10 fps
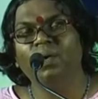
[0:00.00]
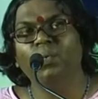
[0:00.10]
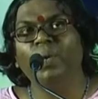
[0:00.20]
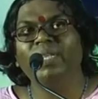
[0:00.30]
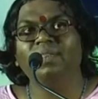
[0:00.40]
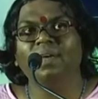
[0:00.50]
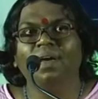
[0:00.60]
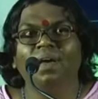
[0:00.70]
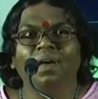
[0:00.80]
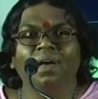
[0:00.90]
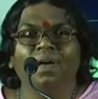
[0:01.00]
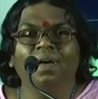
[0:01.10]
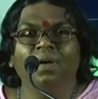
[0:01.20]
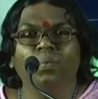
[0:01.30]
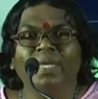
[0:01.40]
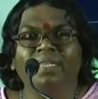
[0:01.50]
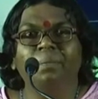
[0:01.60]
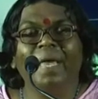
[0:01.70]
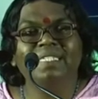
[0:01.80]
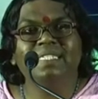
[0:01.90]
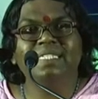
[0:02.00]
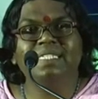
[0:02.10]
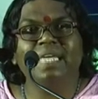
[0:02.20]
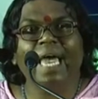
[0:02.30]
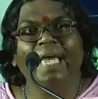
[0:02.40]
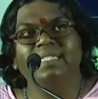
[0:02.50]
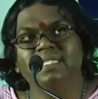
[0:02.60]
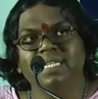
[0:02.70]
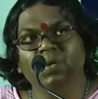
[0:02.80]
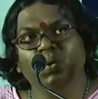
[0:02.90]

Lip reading: with menses and,